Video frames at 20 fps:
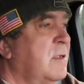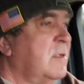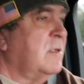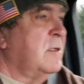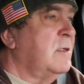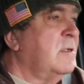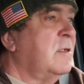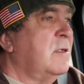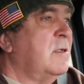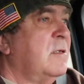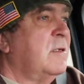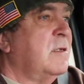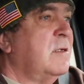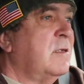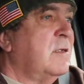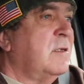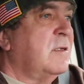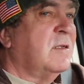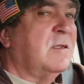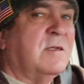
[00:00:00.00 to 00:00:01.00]
driving me back.
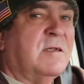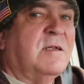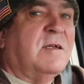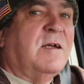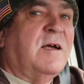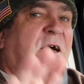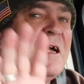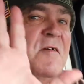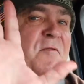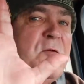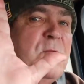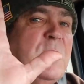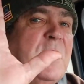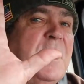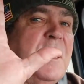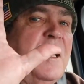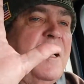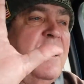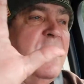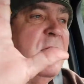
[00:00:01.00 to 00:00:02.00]
Hi,
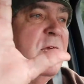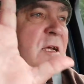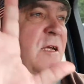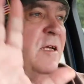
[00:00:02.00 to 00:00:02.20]
everybody.